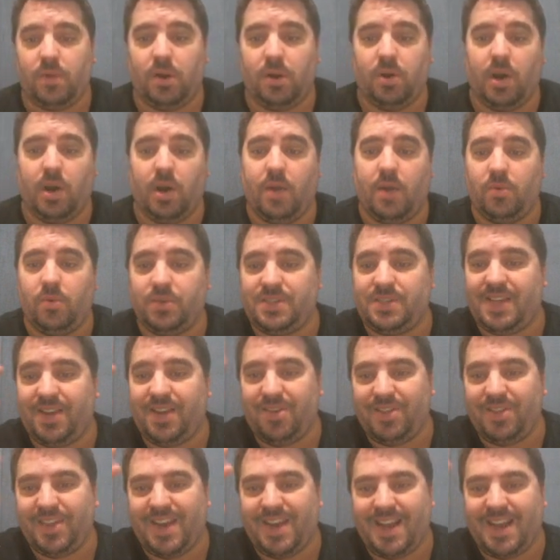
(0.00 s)
All right, we'll see
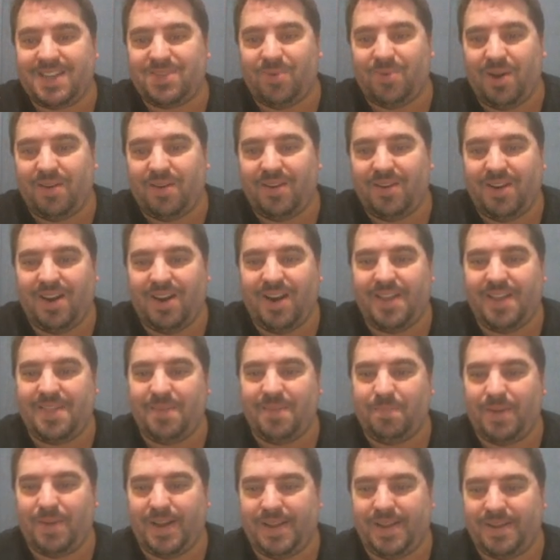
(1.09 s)
you on the next one. All right,
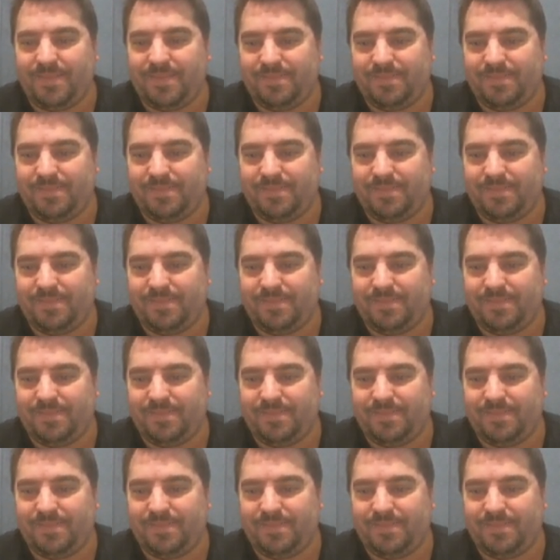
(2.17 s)
then, bye.